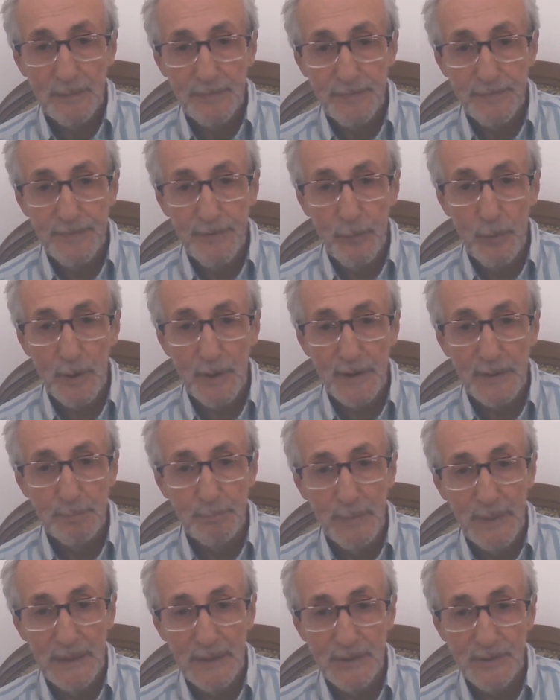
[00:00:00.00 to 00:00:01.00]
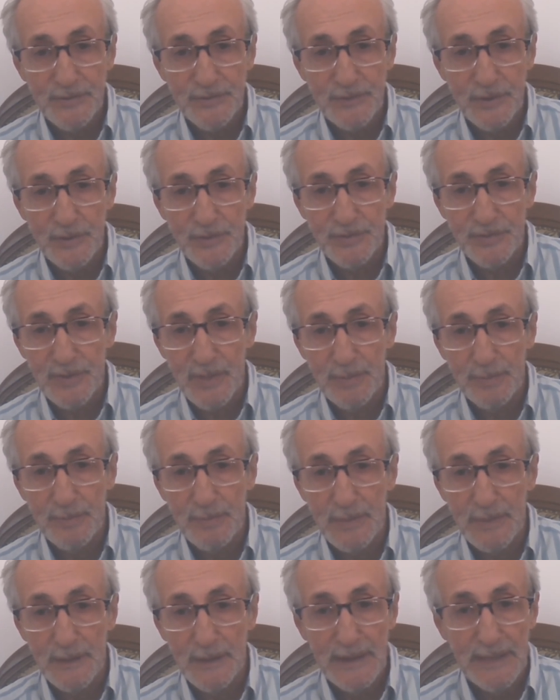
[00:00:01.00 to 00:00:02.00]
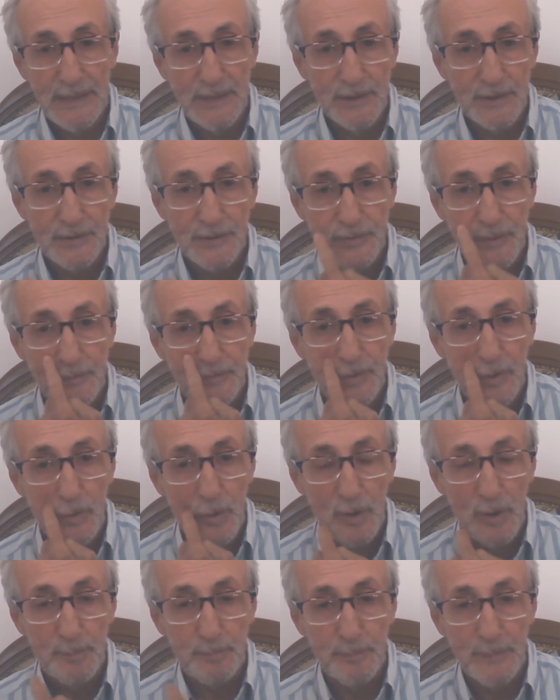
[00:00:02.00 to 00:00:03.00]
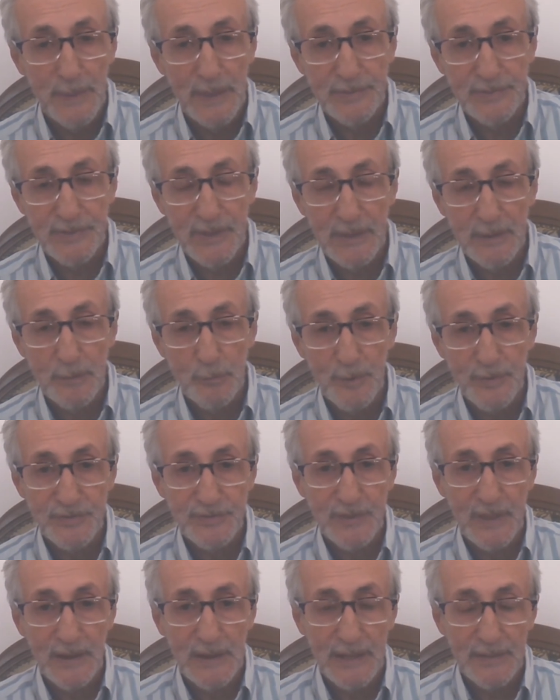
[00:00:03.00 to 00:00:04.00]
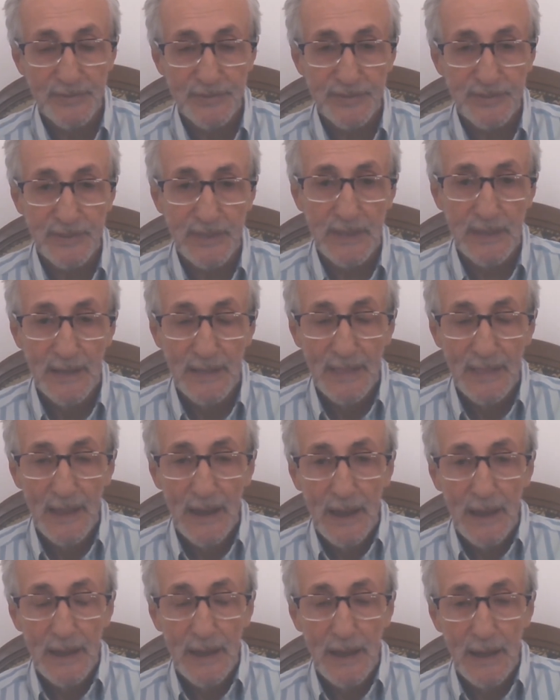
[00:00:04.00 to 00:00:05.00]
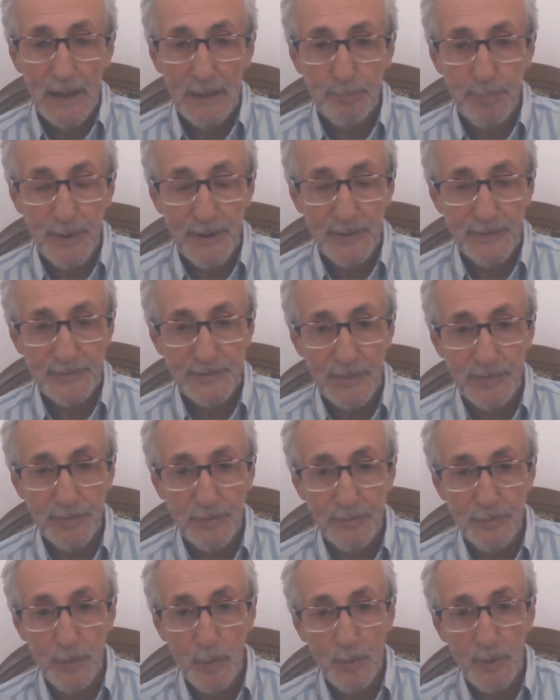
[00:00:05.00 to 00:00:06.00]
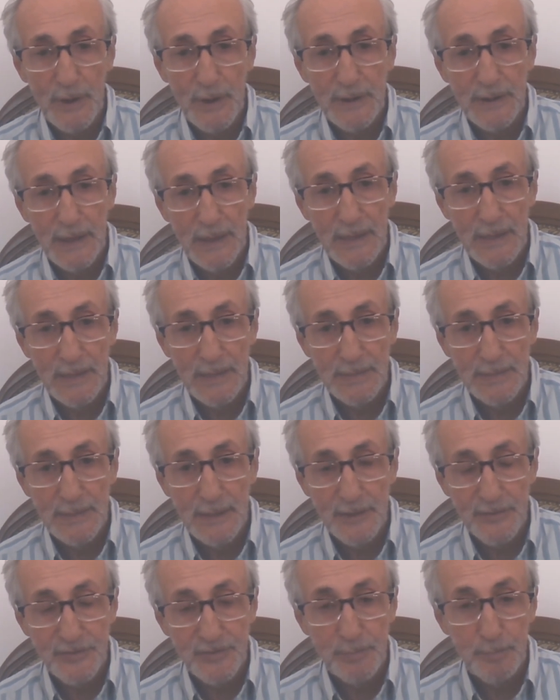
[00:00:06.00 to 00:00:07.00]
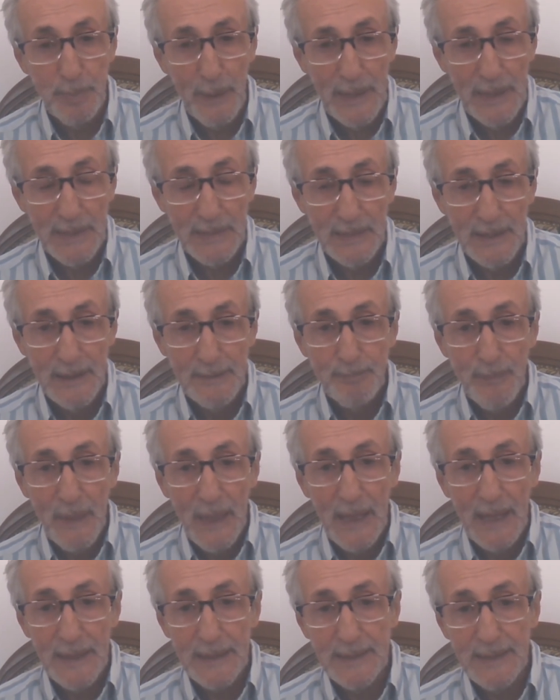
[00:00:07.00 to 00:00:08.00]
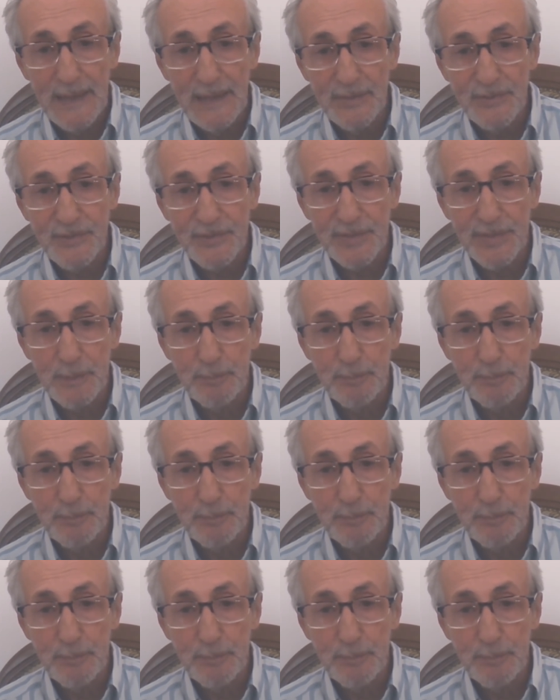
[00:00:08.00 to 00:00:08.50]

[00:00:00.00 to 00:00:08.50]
foreign ministers and the leaders of Europe meeting with Zelensky, president of Ukraine in Spain, against the